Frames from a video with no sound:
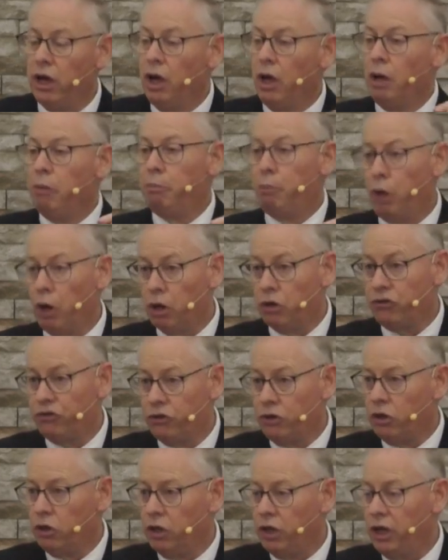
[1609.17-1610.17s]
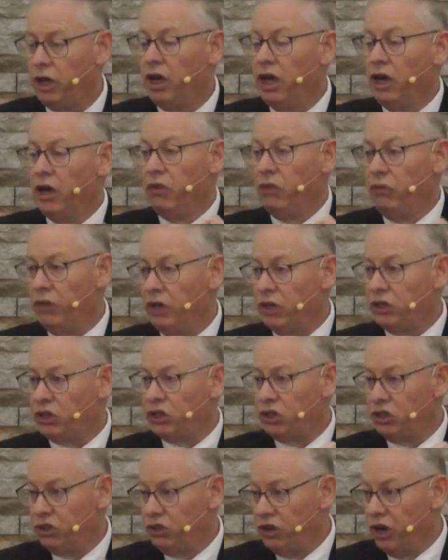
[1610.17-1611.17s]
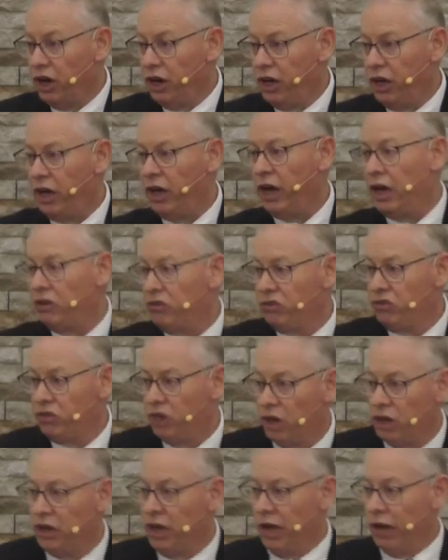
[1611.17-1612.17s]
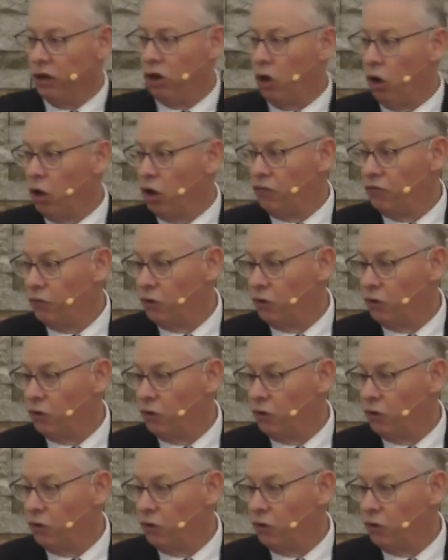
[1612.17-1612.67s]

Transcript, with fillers: Personally, this study has done an awful